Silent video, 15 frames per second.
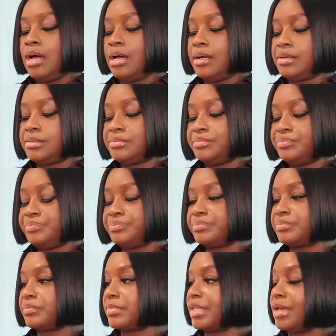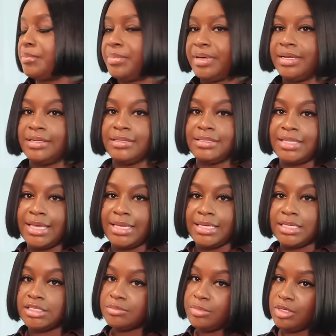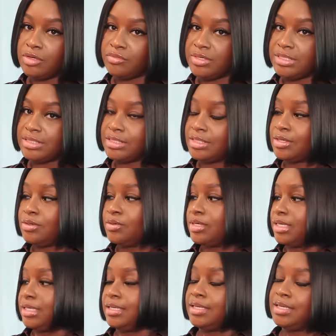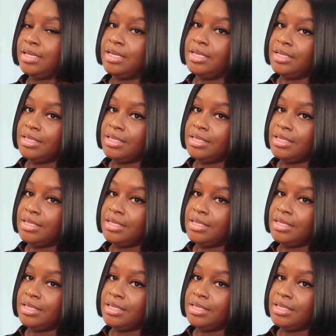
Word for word: um, but that gives me a reason to go get